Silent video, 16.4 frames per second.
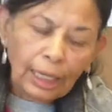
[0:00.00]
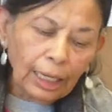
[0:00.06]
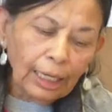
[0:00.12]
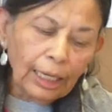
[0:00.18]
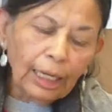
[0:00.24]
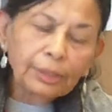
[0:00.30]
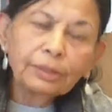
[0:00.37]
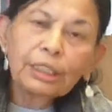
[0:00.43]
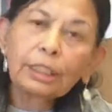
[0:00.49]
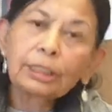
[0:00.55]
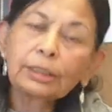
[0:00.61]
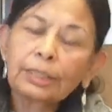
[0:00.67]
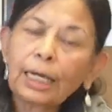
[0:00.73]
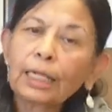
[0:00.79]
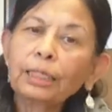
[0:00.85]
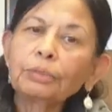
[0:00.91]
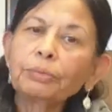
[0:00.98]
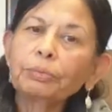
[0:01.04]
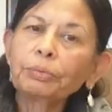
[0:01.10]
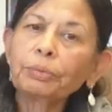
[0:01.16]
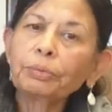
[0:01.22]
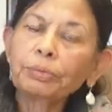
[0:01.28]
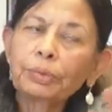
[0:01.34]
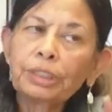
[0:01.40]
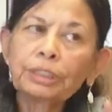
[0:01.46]
And I think that
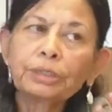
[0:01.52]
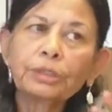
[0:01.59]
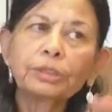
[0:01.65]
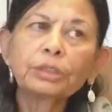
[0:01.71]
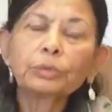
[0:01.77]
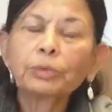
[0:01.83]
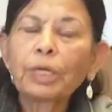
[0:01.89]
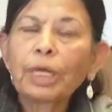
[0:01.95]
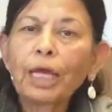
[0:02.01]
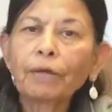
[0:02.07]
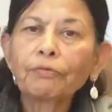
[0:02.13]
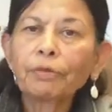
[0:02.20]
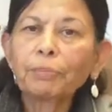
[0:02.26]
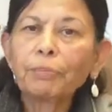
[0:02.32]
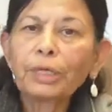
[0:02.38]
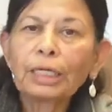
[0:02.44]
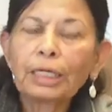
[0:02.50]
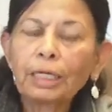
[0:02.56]
research will have a big